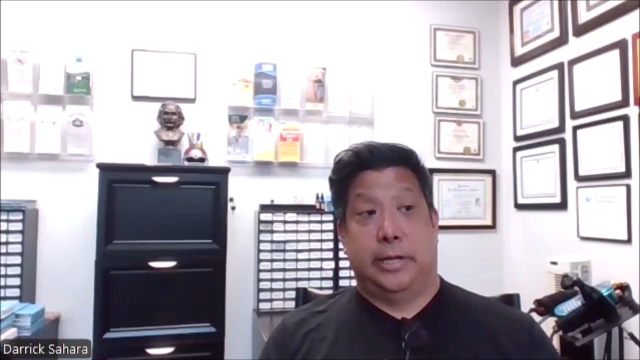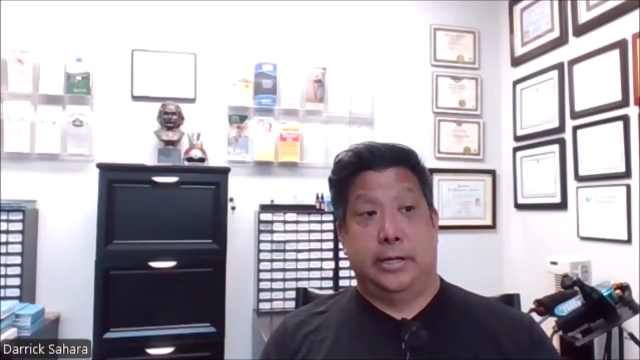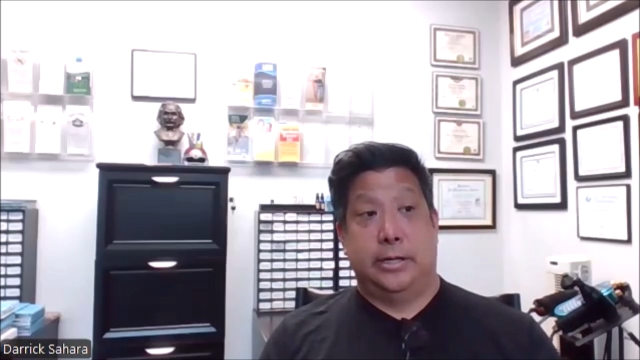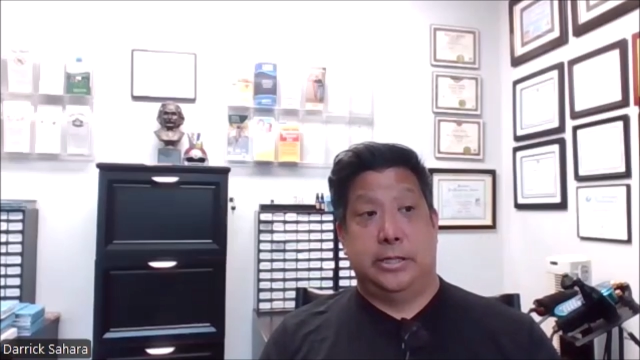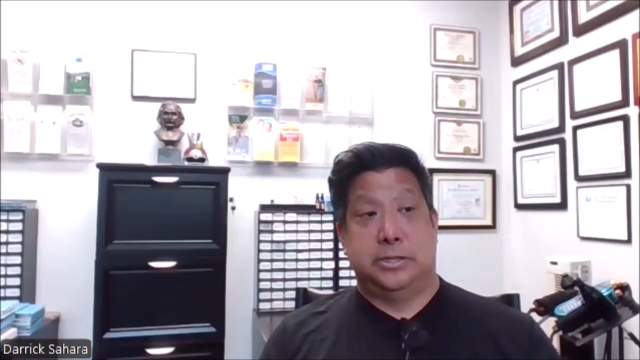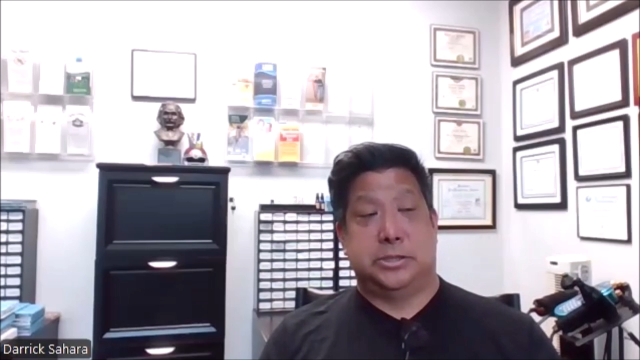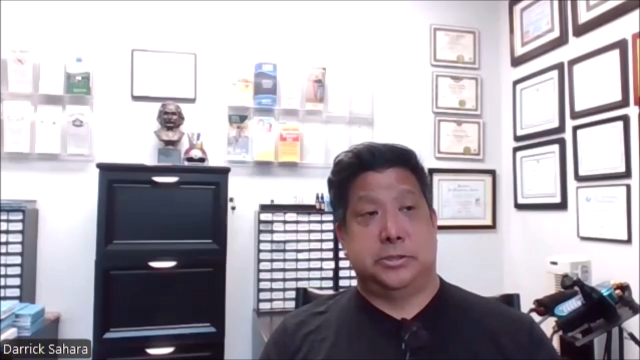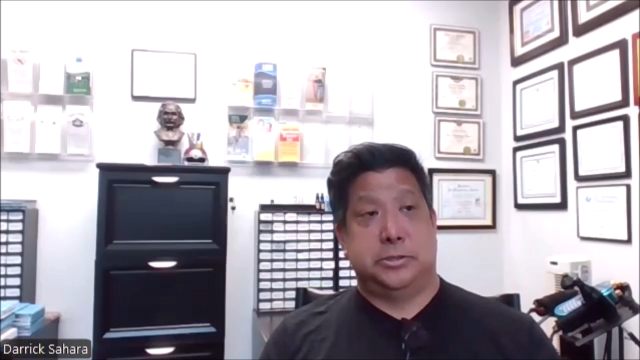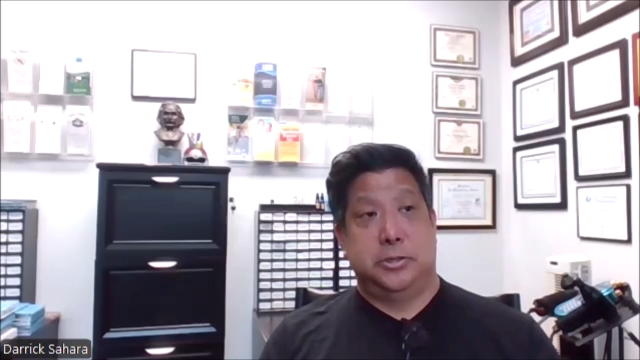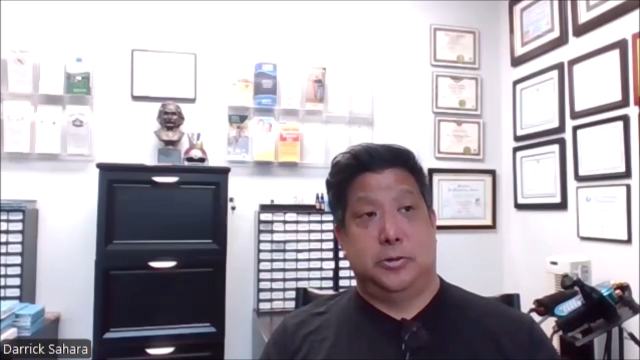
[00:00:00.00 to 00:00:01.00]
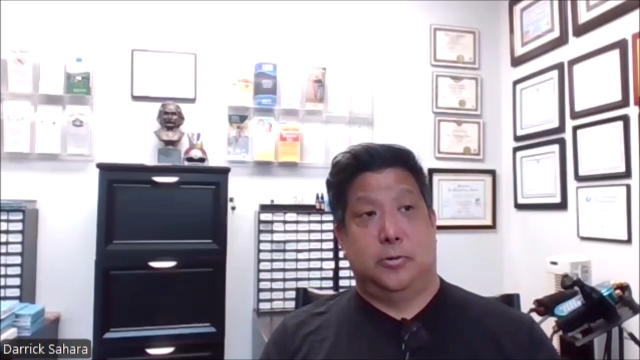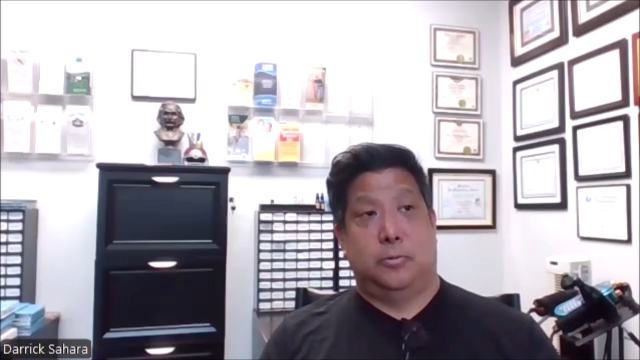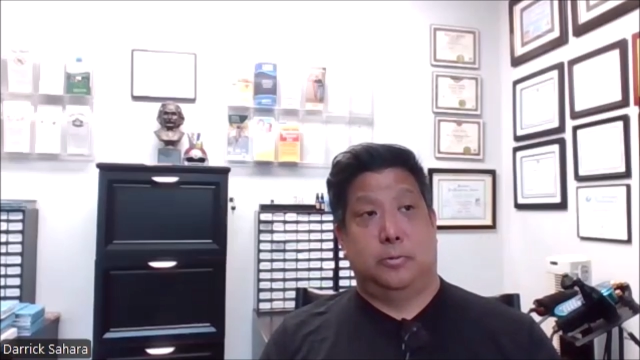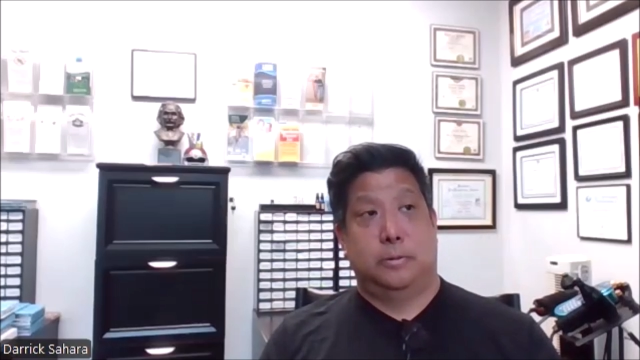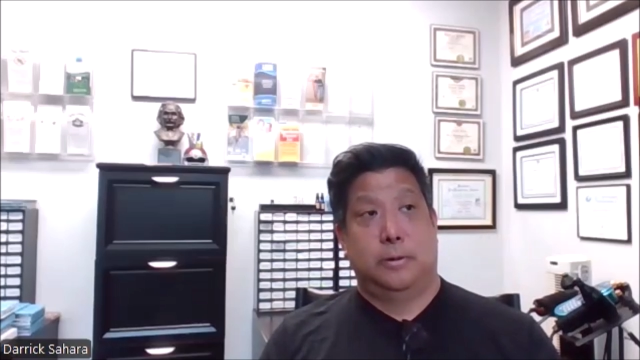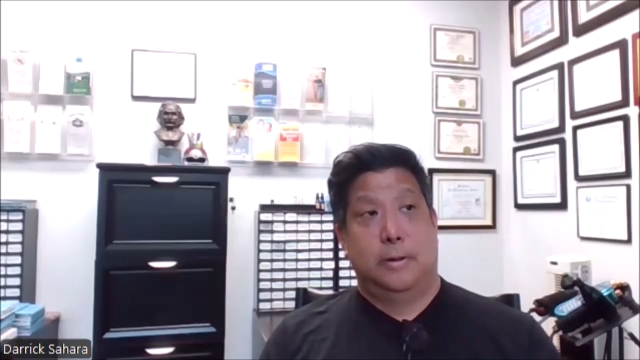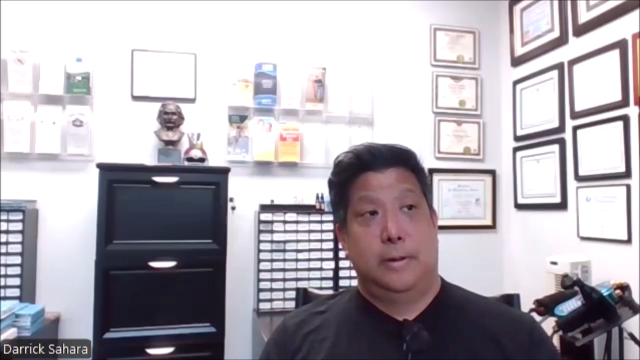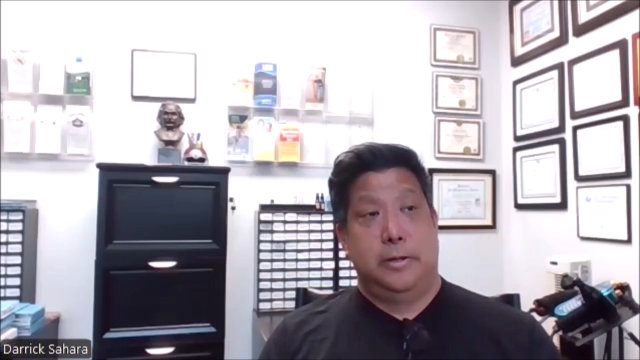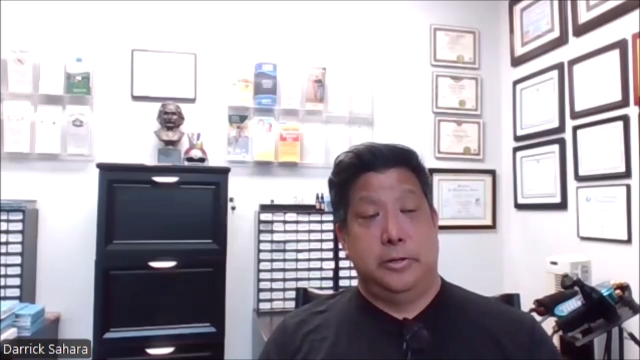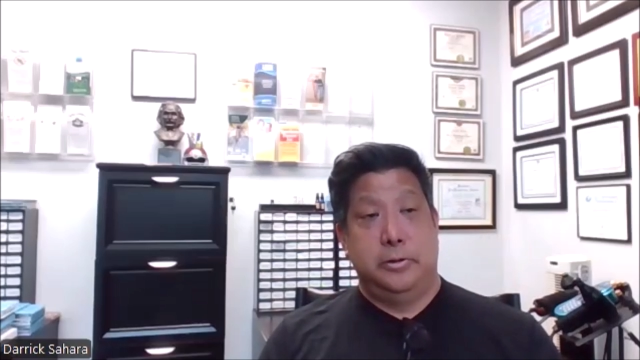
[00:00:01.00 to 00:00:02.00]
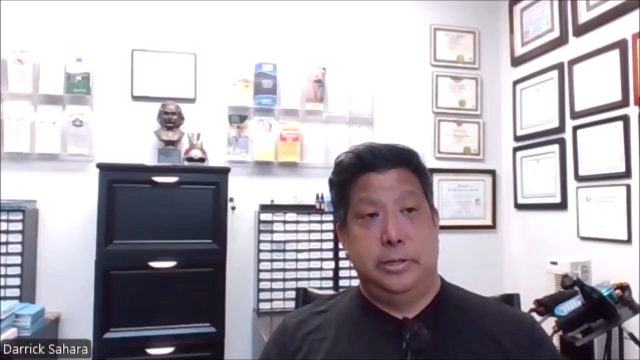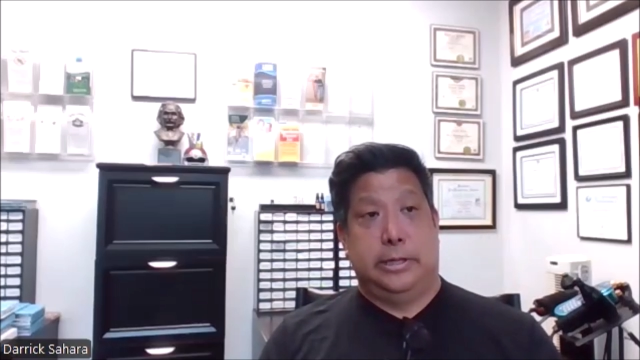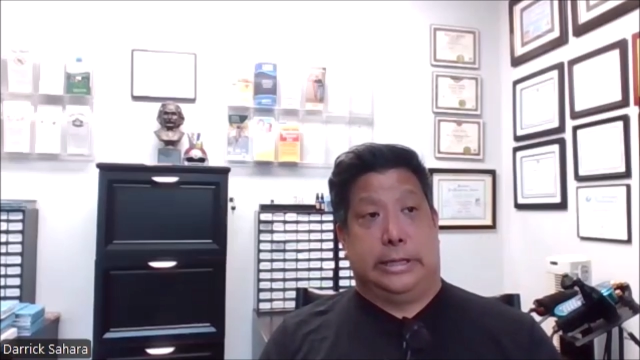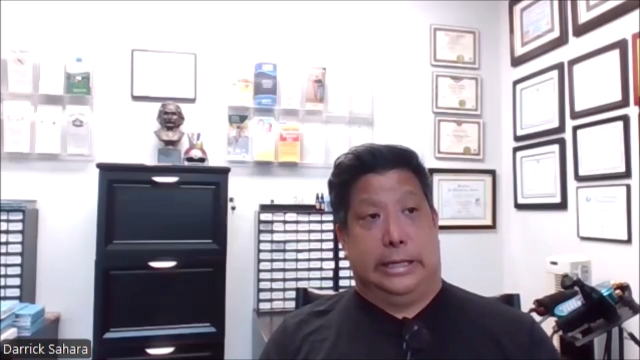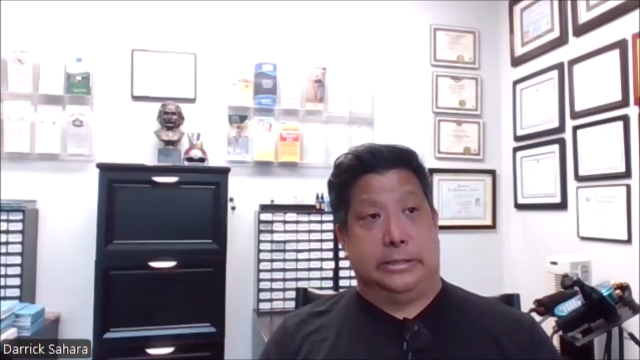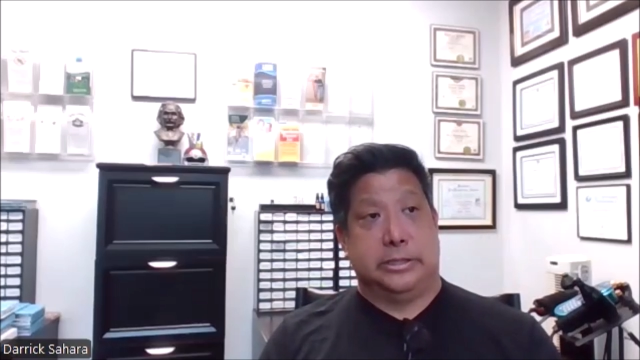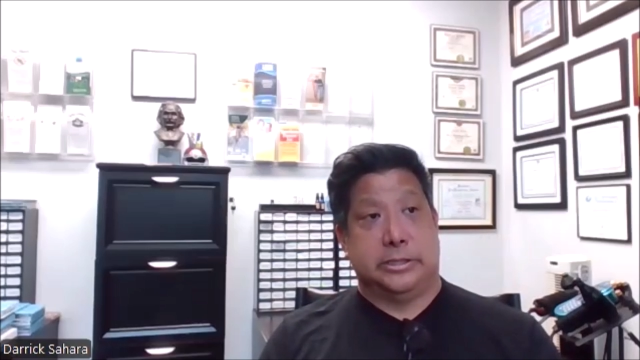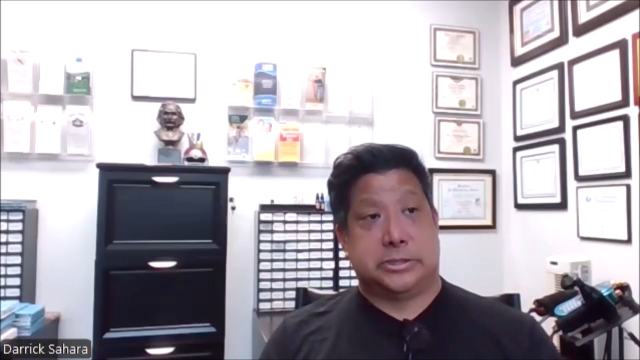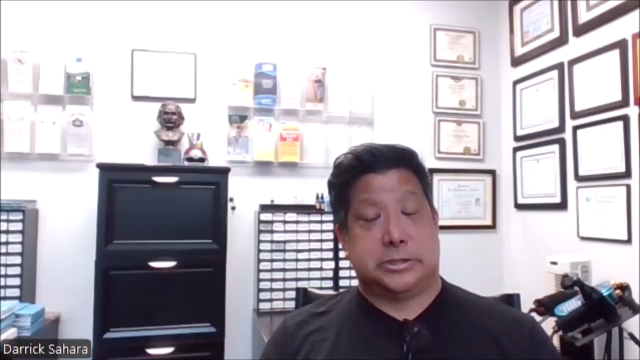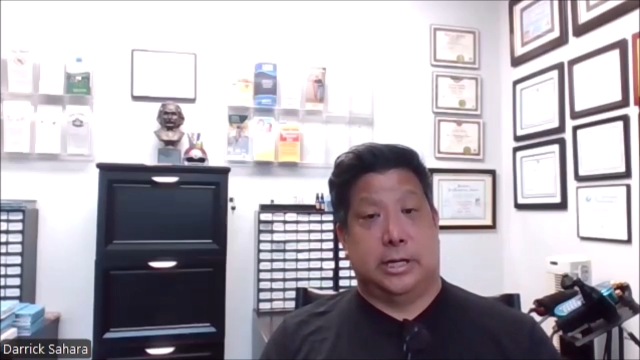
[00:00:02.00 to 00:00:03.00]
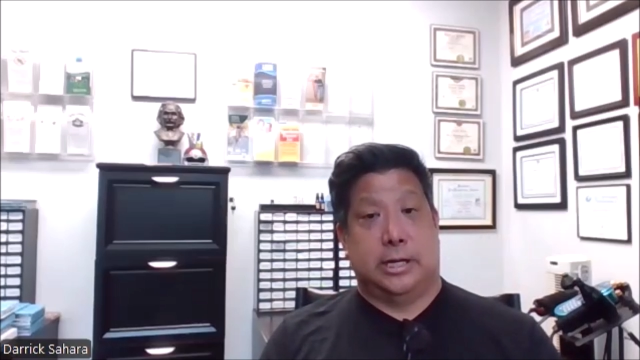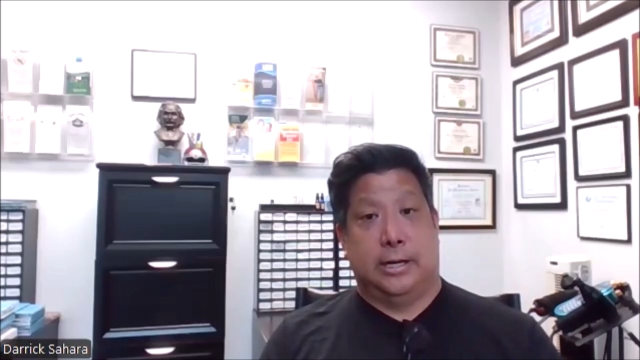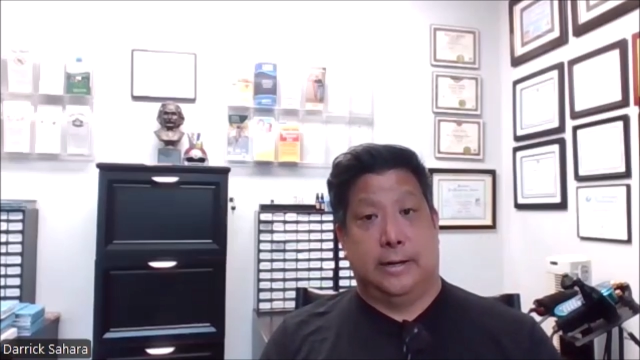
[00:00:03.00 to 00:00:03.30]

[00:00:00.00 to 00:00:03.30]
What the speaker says: then he says, you need to get this